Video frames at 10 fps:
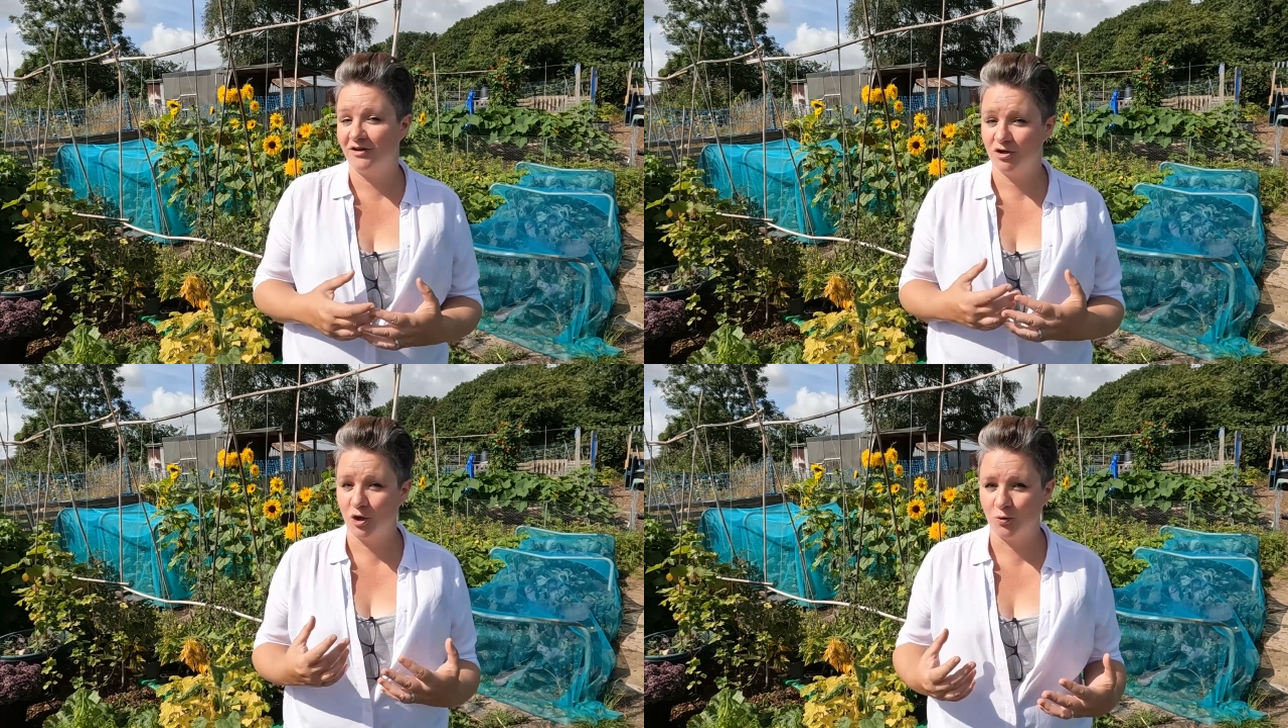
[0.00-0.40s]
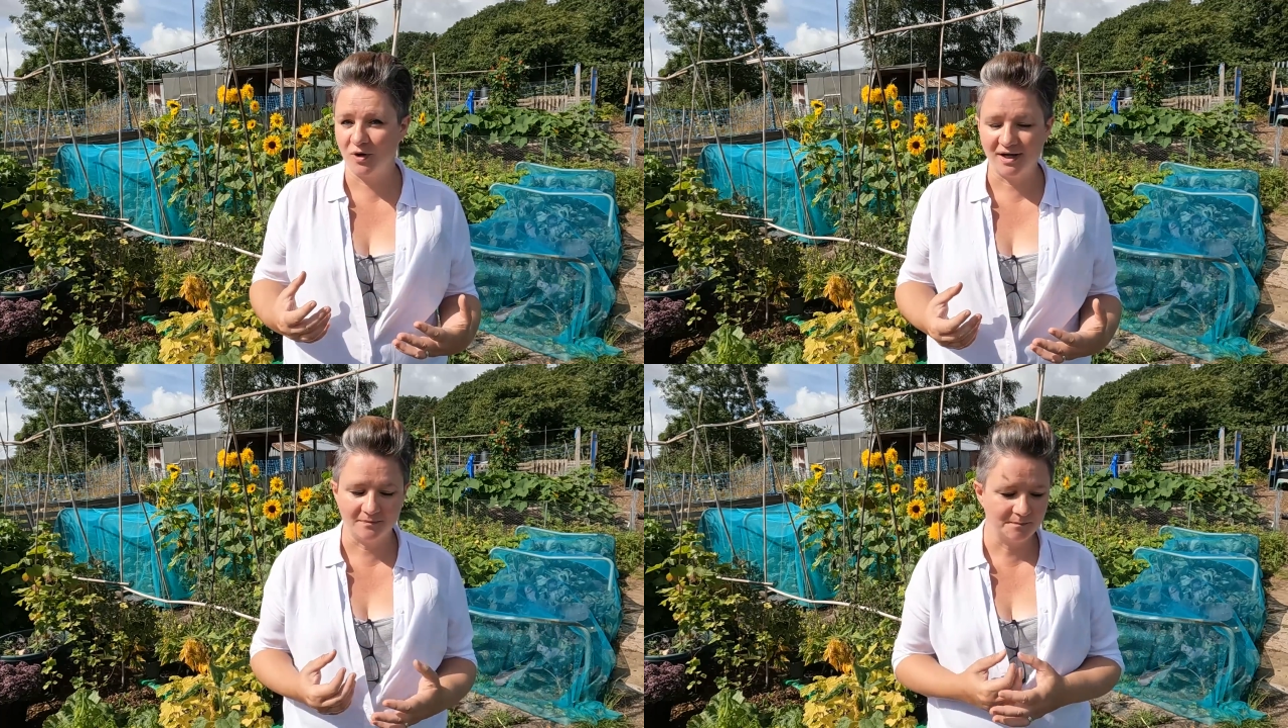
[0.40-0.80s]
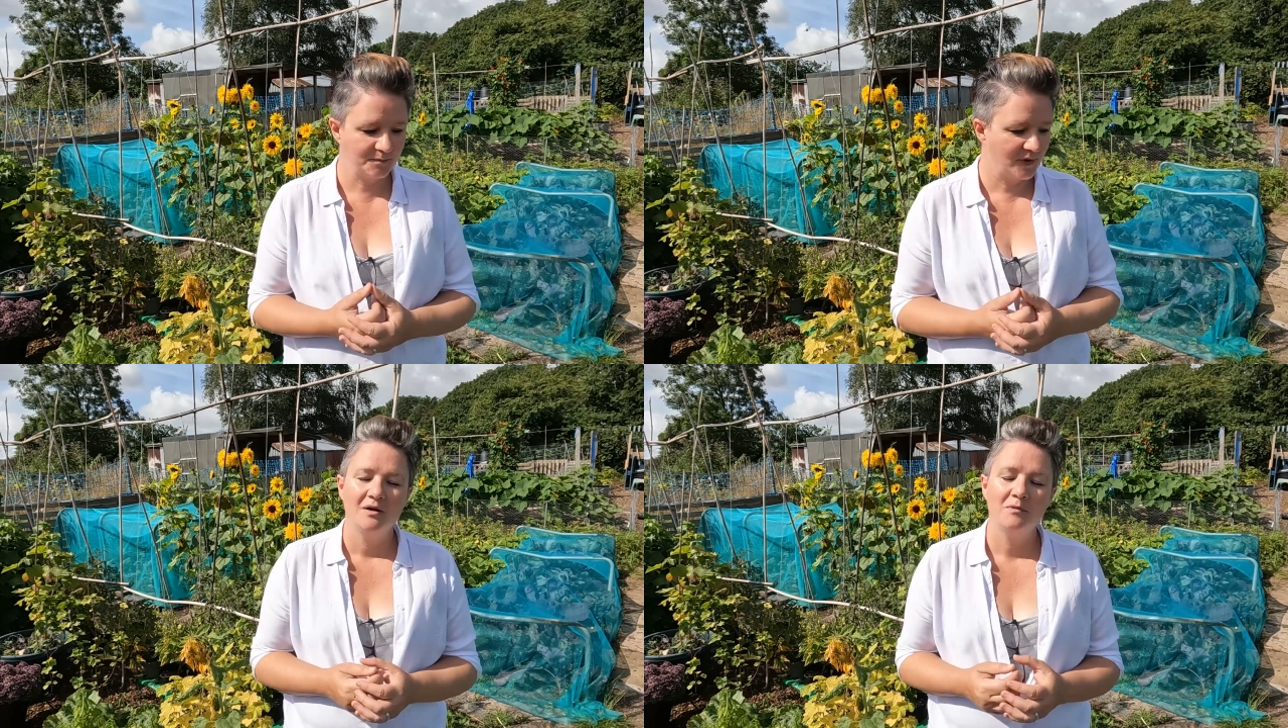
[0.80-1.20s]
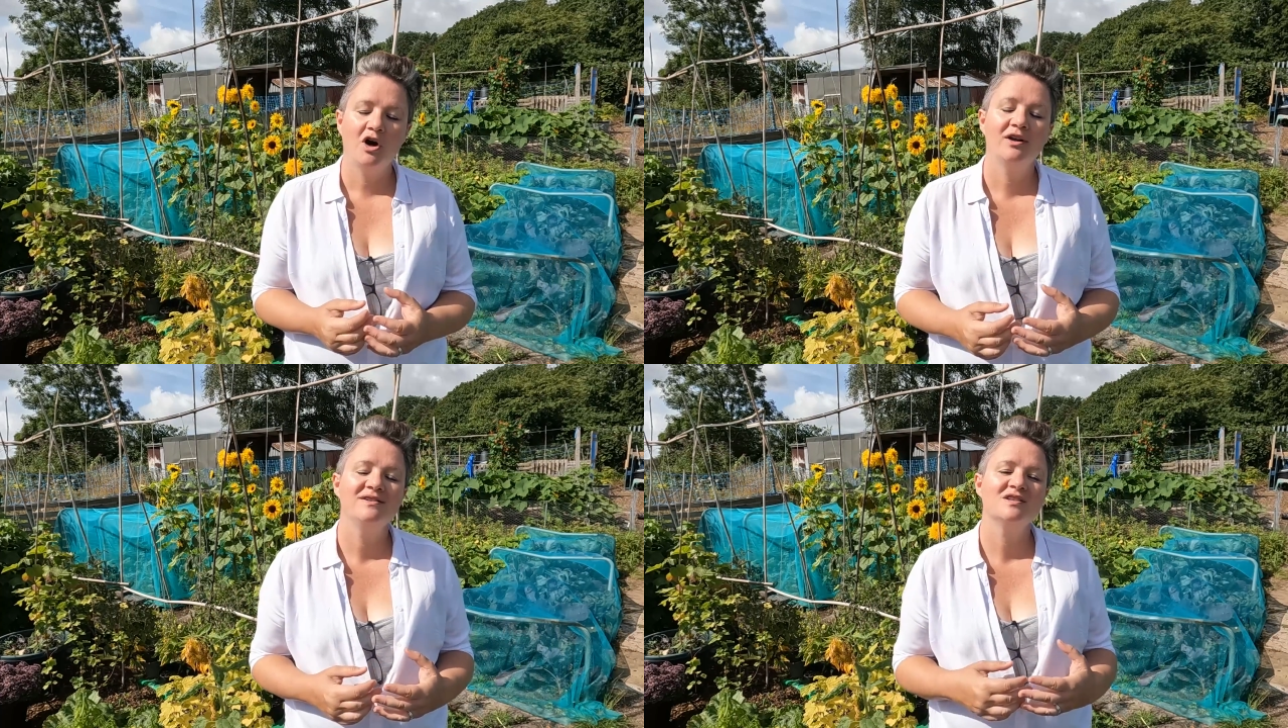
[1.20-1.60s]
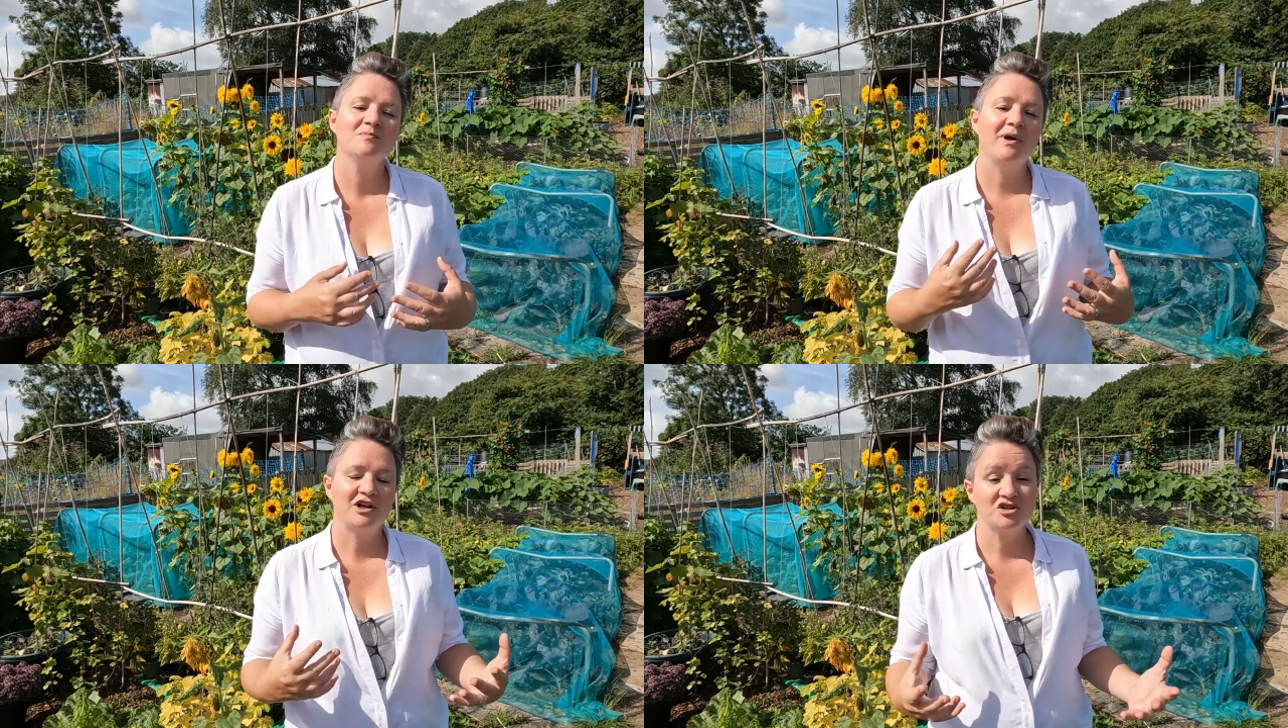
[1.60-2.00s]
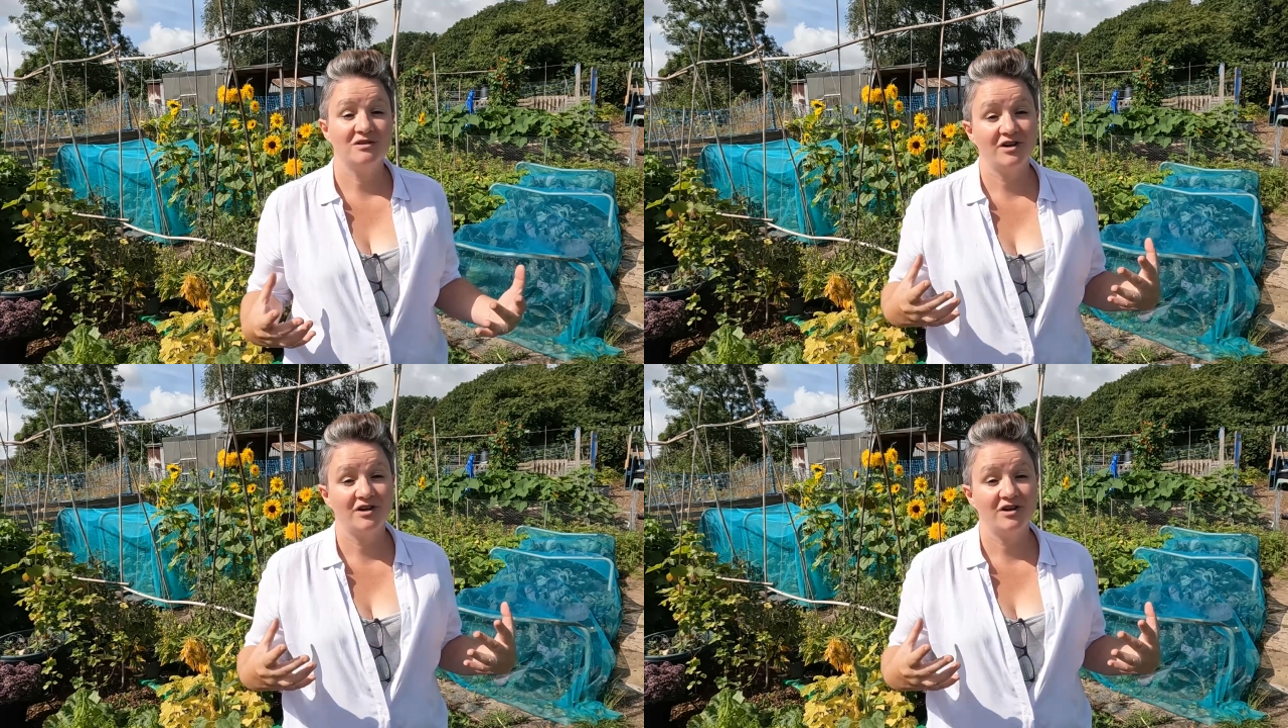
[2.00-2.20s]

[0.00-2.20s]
no rain, but on inspection of